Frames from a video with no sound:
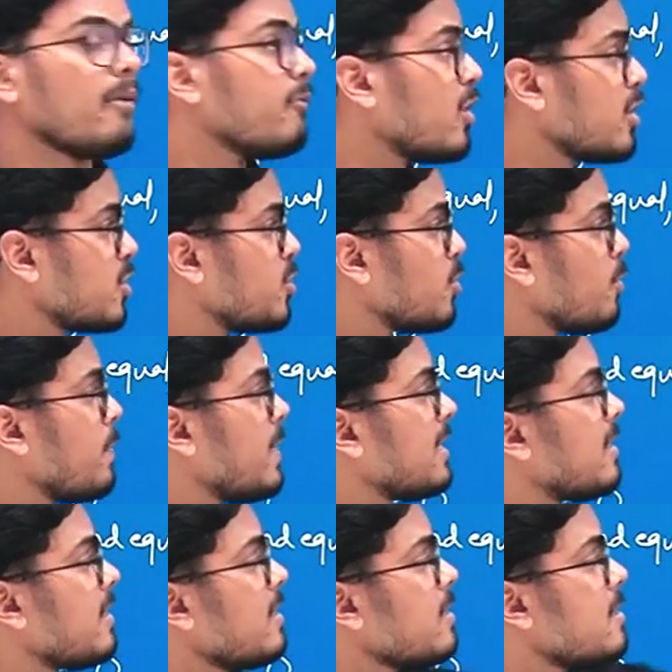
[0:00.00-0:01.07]
what should be
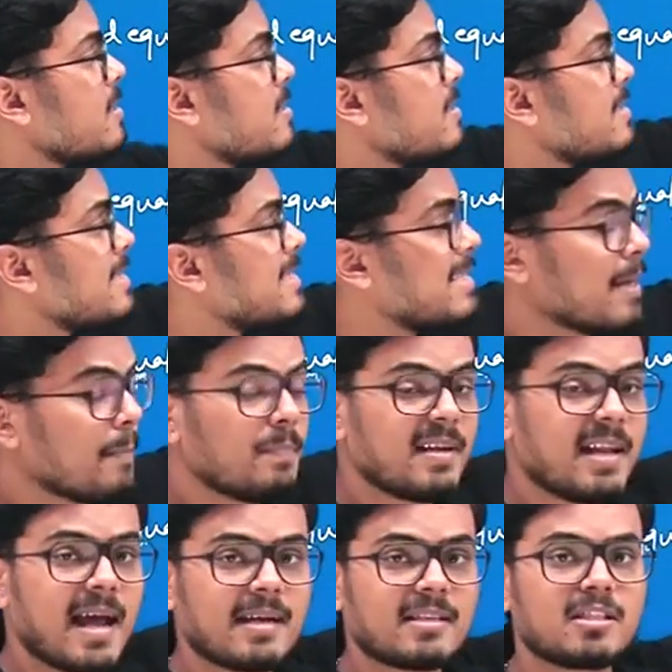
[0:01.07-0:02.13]
the
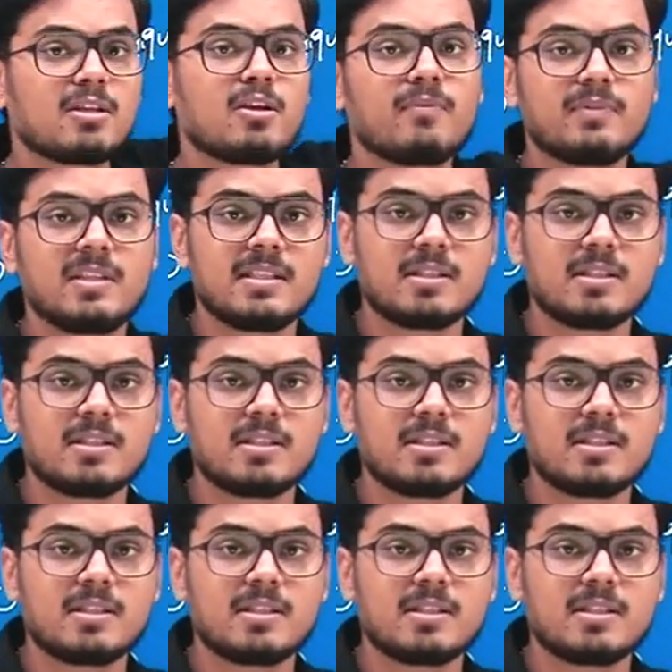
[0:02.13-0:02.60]
subtraction of